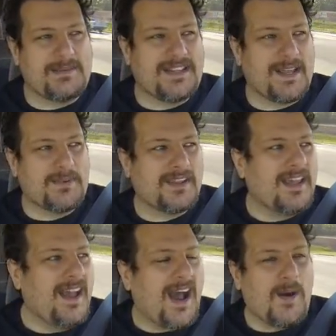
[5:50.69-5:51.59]
I mean, they
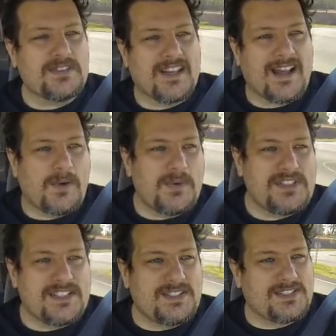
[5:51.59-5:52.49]
really, I was like, I
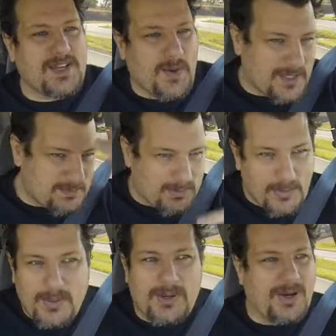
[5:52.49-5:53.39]
wish they just go
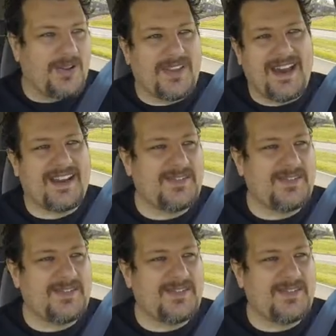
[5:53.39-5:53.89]
explore all that.